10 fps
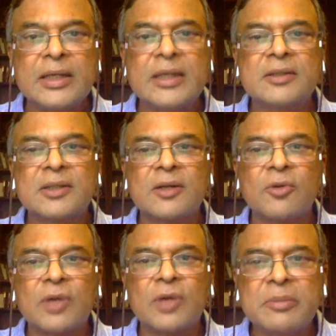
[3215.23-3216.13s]

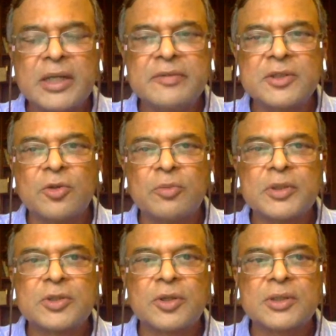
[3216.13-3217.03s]
eYantra only believes in
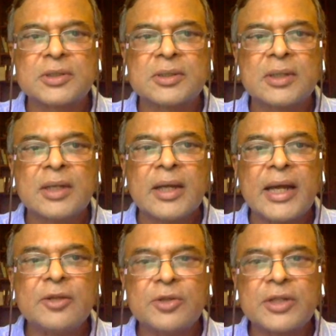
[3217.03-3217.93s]
open source,
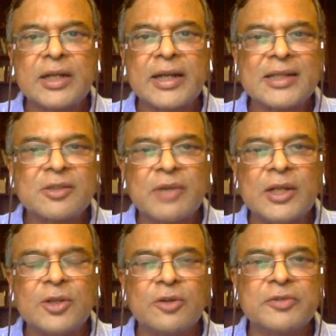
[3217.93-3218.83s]
and you'll realize the
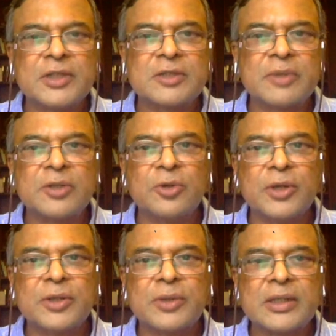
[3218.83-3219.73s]
value of this when you
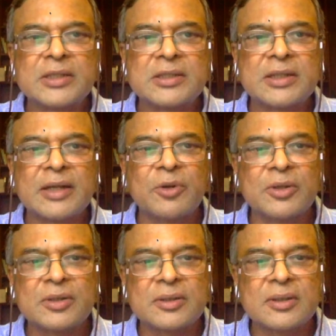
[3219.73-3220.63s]
go into industry. I
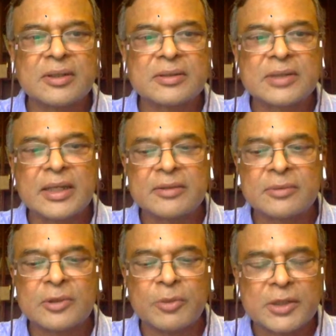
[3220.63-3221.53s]
won't say
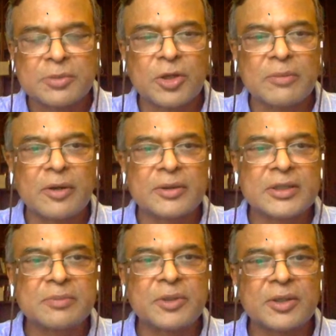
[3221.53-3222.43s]
too much more
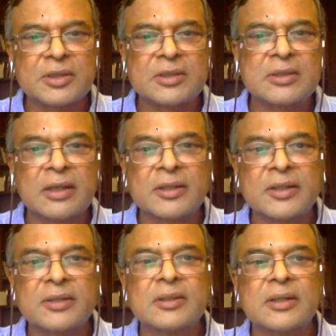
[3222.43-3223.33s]
about this because this is
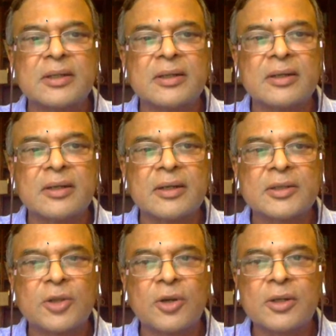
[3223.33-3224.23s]
another
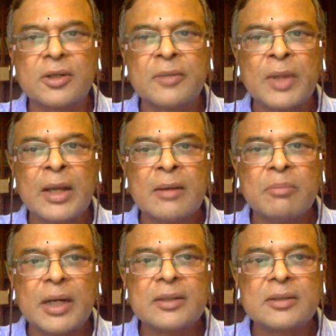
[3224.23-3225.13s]
talk,
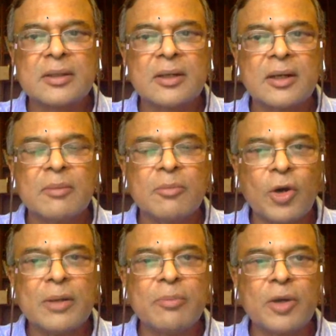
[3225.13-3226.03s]
but
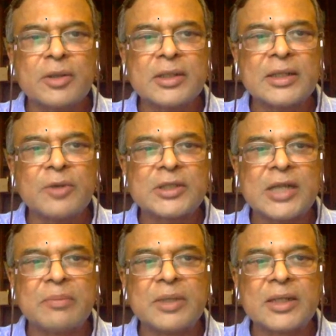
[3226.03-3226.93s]
more importantly,
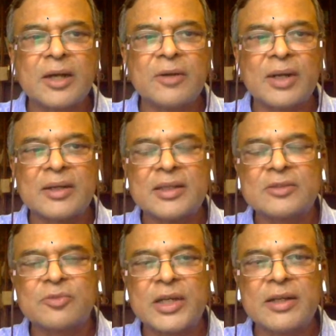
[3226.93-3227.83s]
what's happening now,
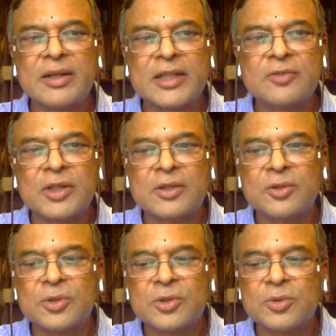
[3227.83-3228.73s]
it's very nice for
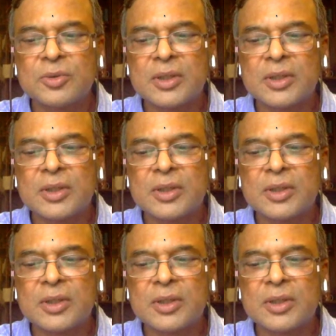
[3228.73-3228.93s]
Ritu